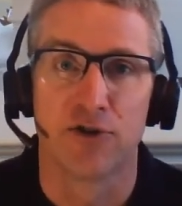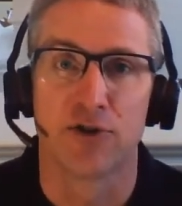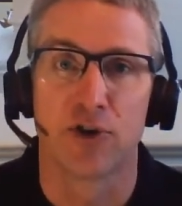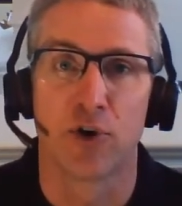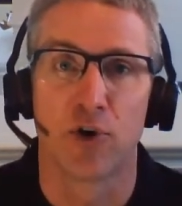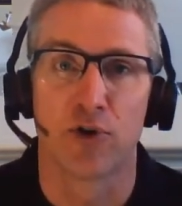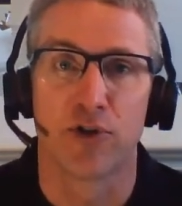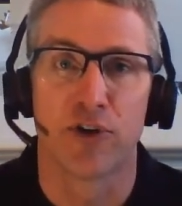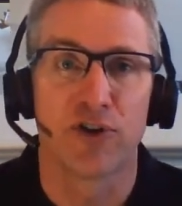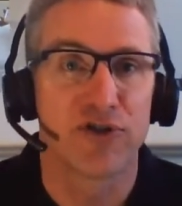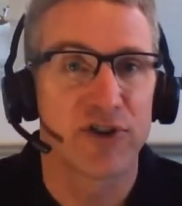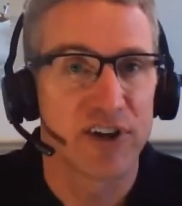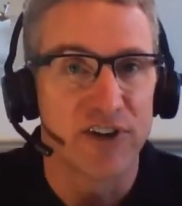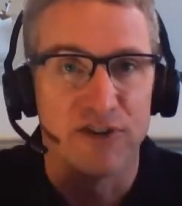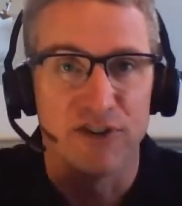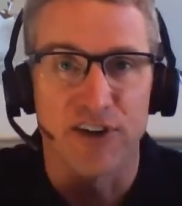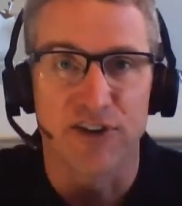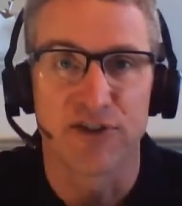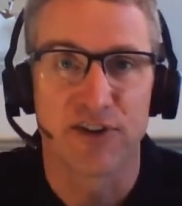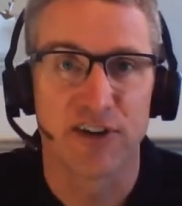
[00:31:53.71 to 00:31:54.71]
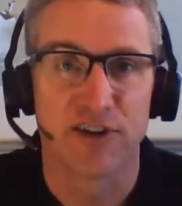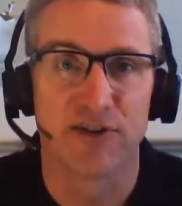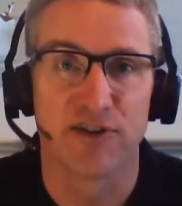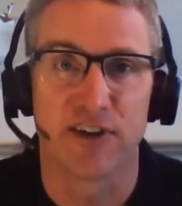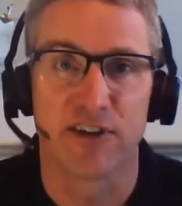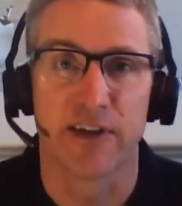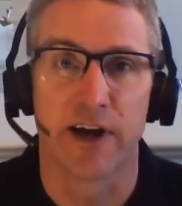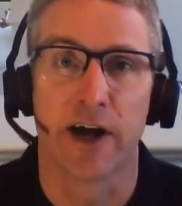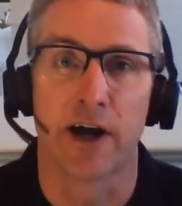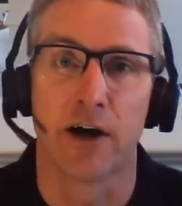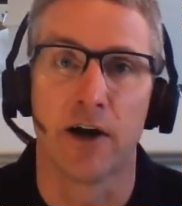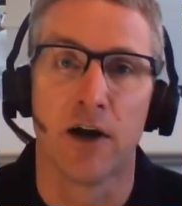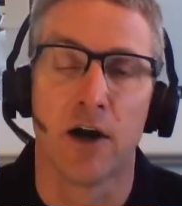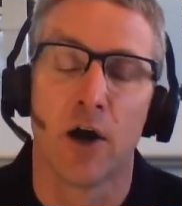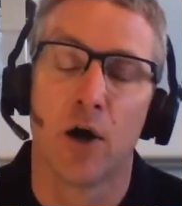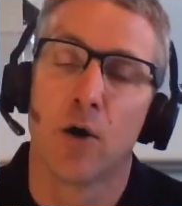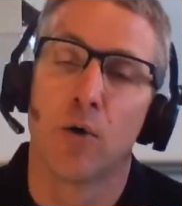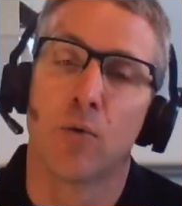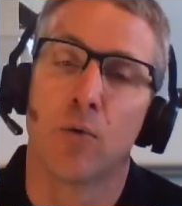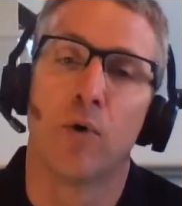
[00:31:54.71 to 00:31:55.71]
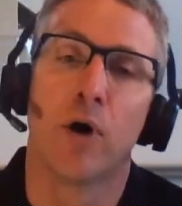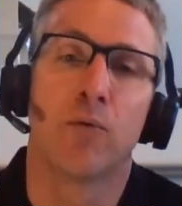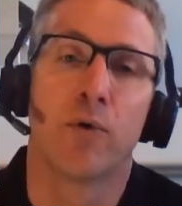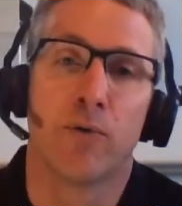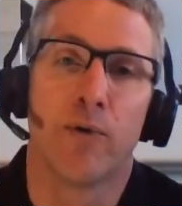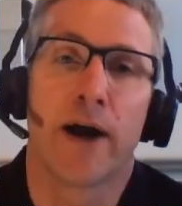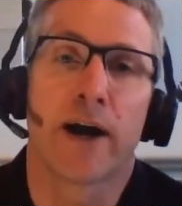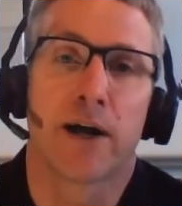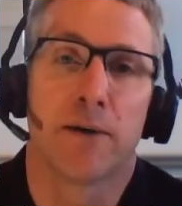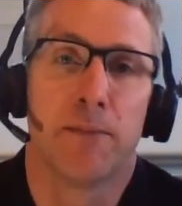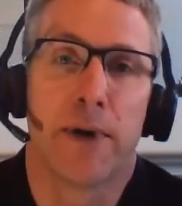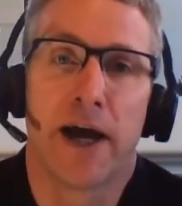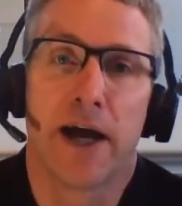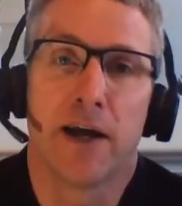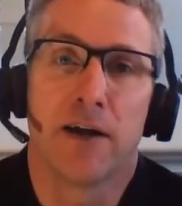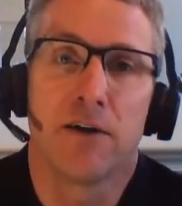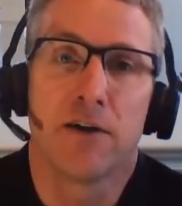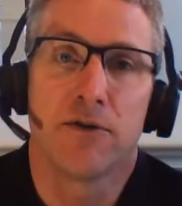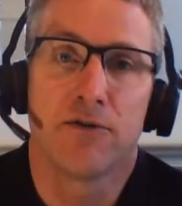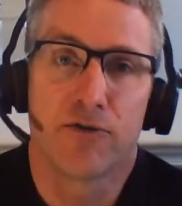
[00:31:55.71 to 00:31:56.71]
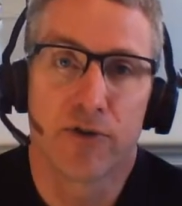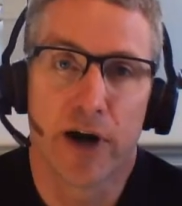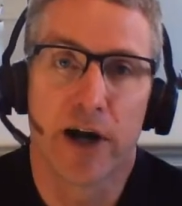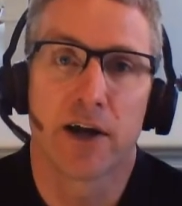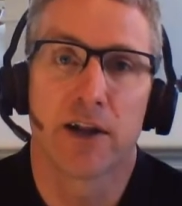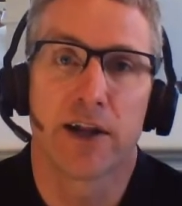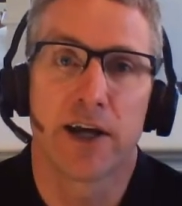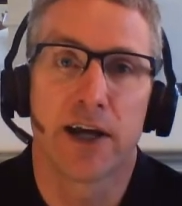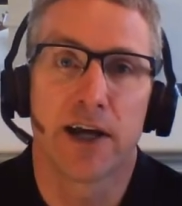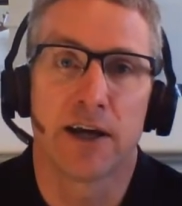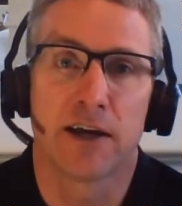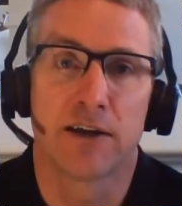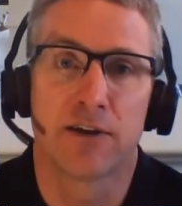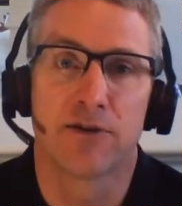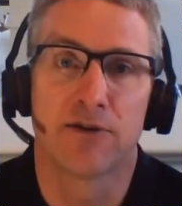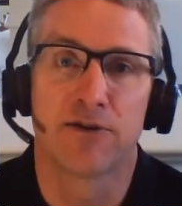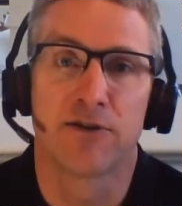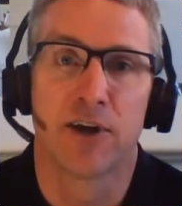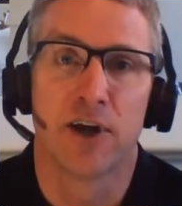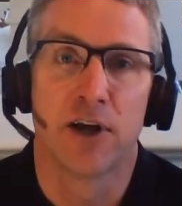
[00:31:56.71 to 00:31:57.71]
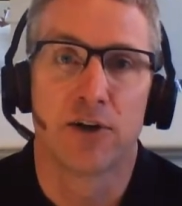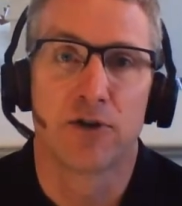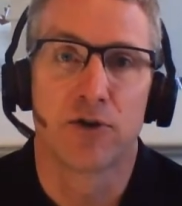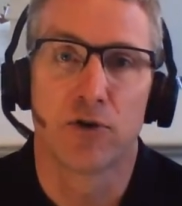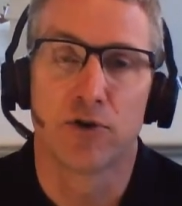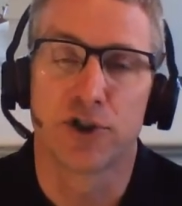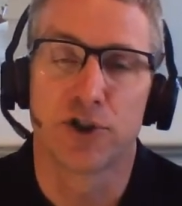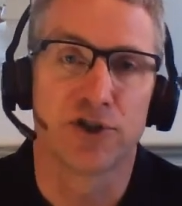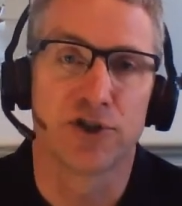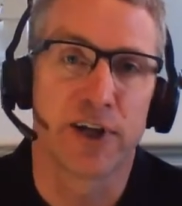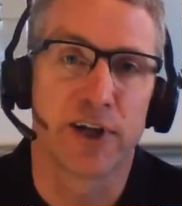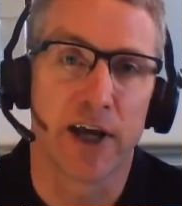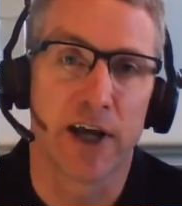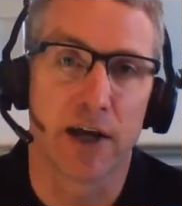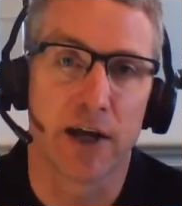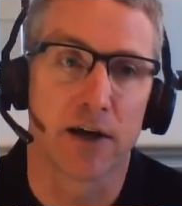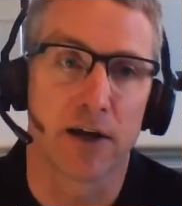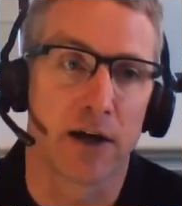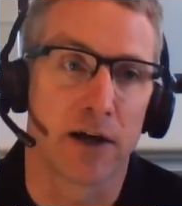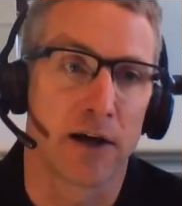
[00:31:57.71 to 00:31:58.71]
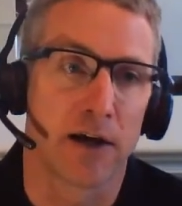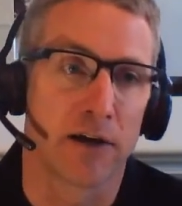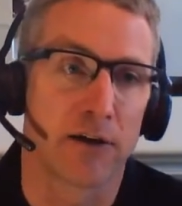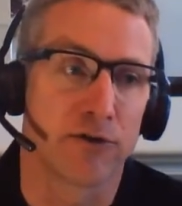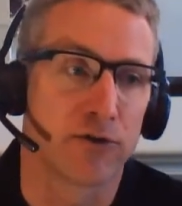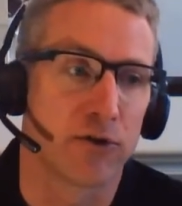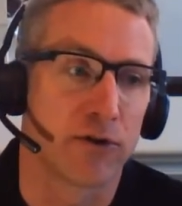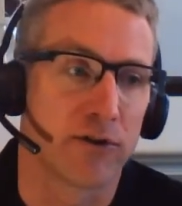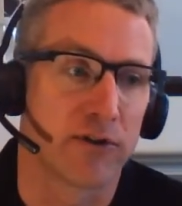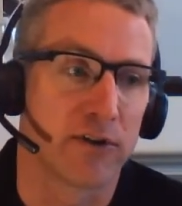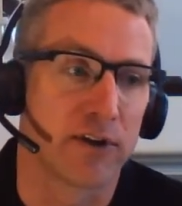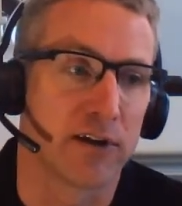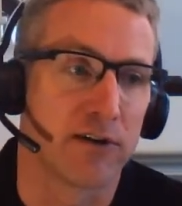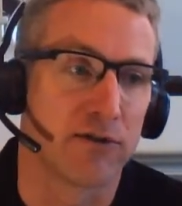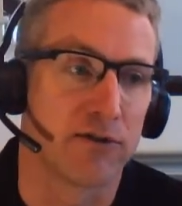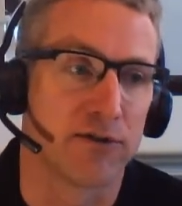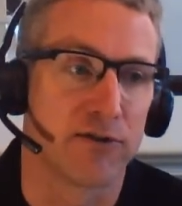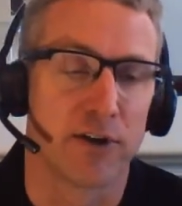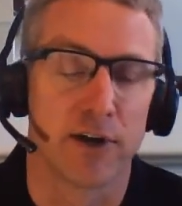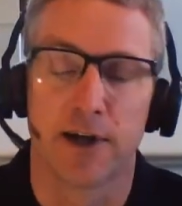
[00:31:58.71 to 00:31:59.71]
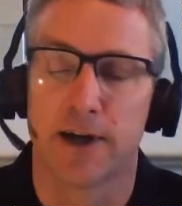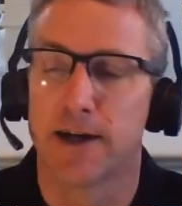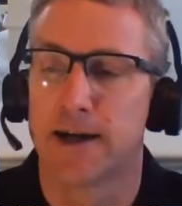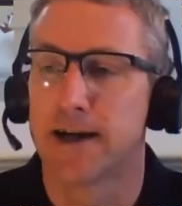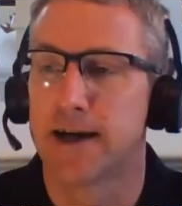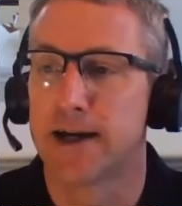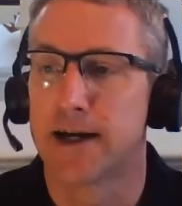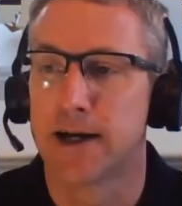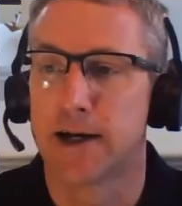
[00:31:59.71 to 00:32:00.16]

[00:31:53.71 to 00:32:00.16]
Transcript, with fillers: So there's consistency there. What we recommend, frankly, is don't just take sort of these